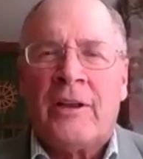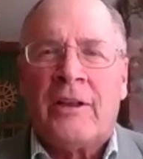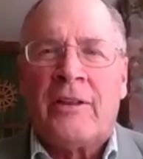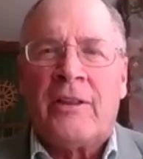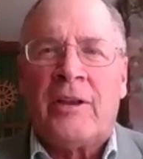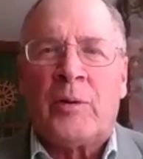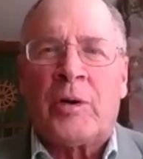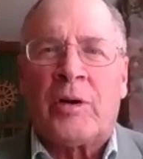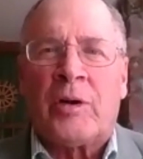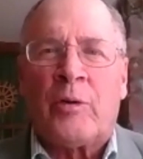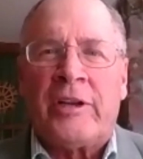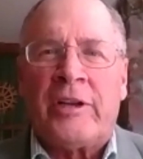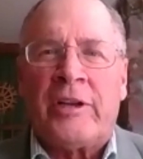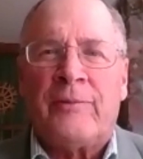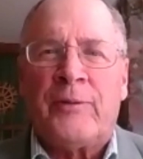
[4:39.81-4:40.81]
There were
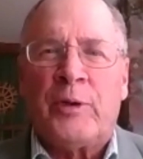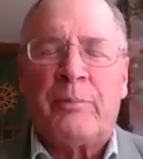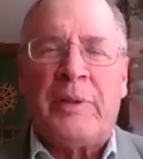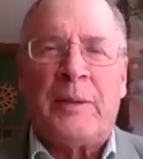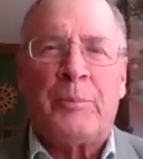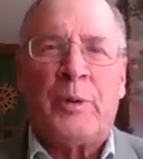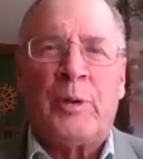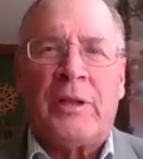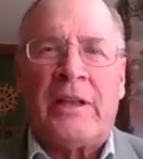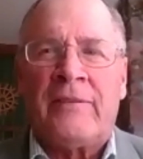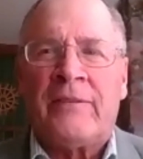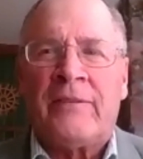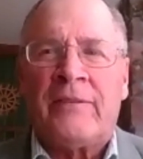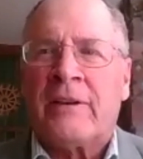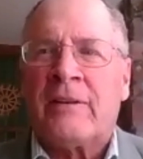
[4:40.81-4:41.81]
quite a few people
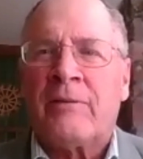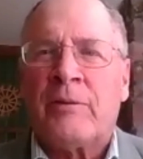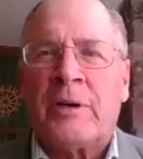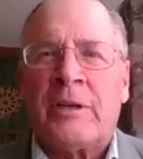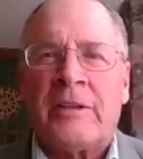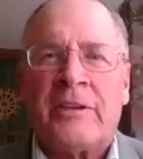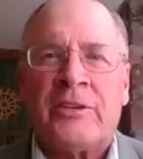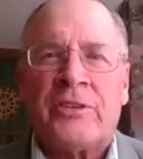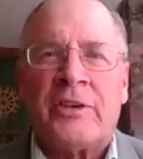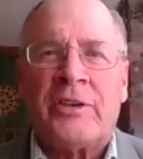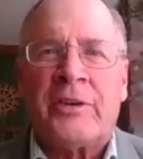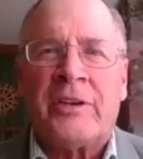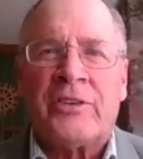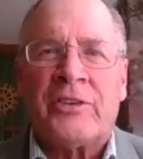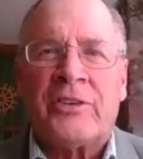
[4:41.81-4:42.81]
having really
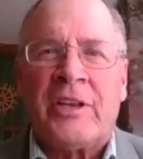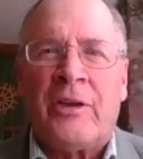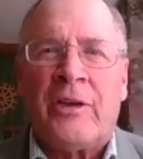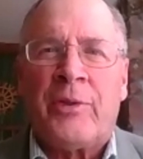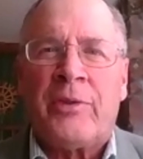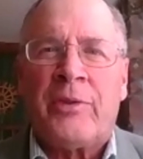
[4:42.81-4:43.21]
serious health